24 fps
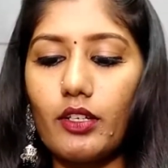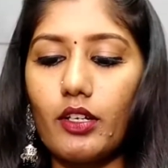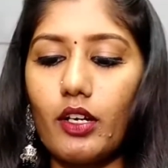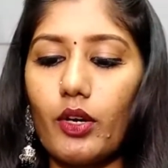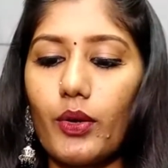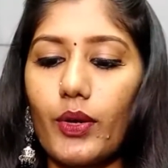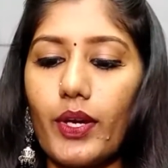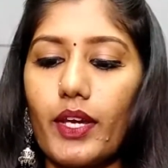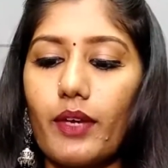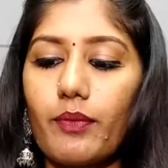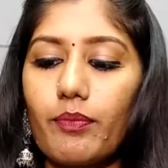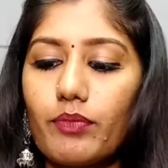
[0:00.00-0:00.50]

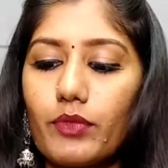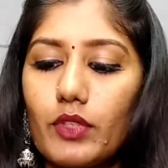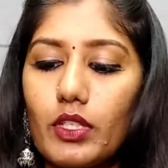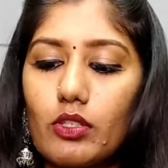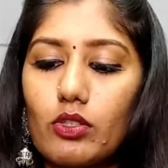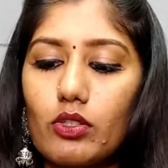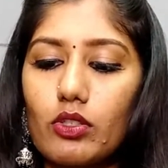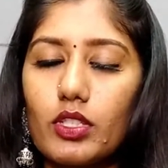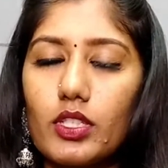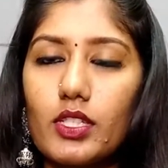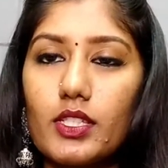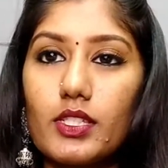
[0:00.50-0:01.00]
Okay,
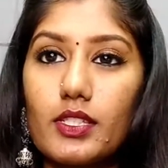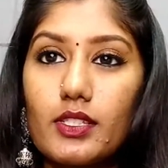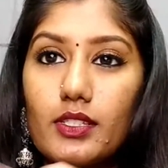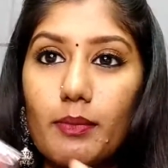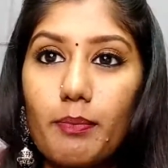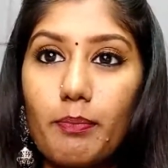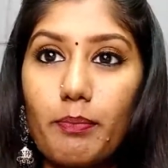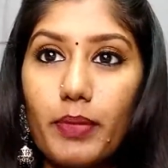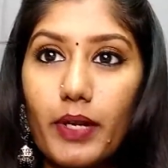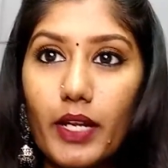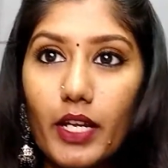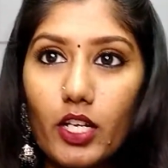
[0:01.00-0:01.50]
so this is a
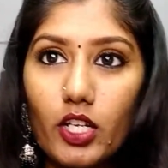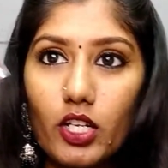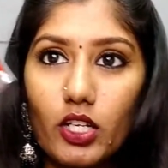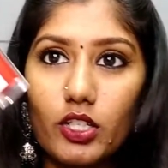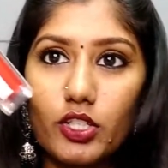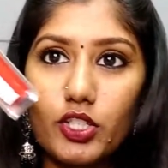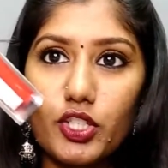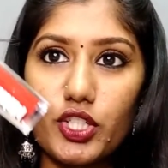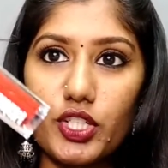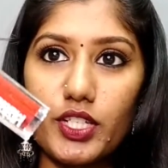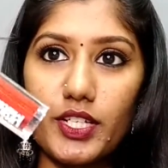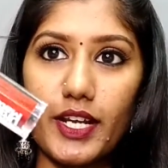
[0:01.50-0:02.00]
brick
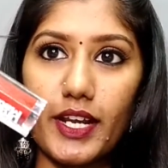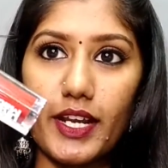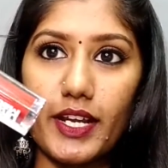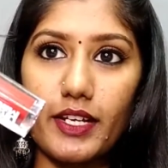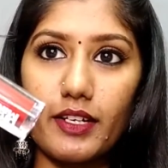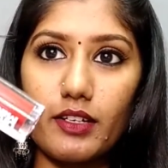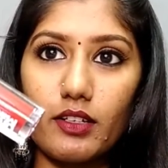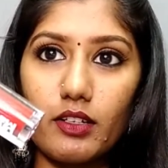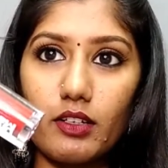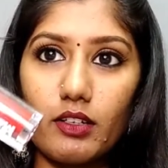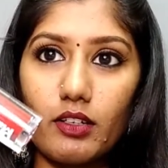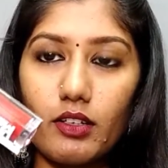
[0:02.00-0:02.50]

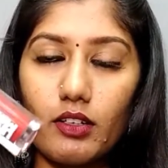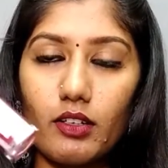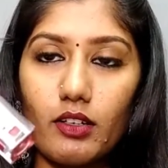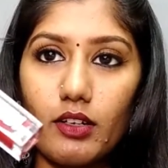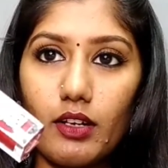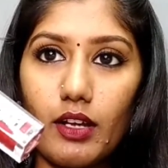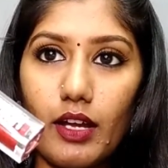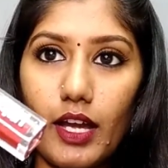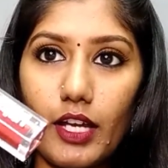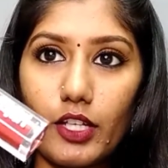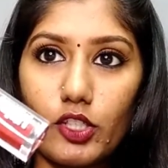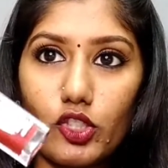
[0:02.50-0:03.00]
shade,
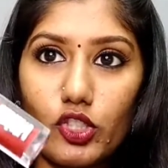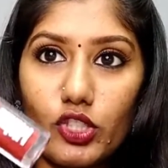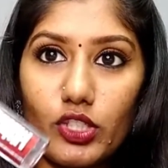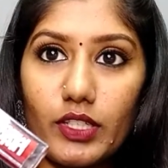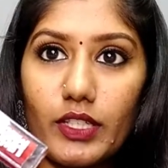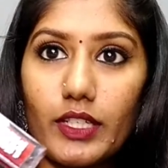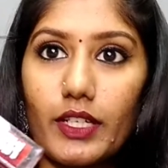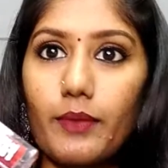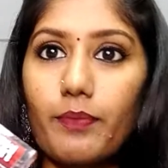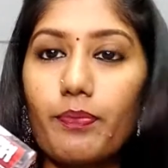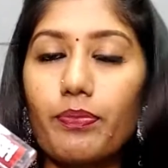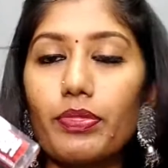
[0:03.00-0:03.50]

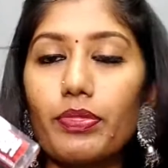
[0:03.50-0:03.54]
actually.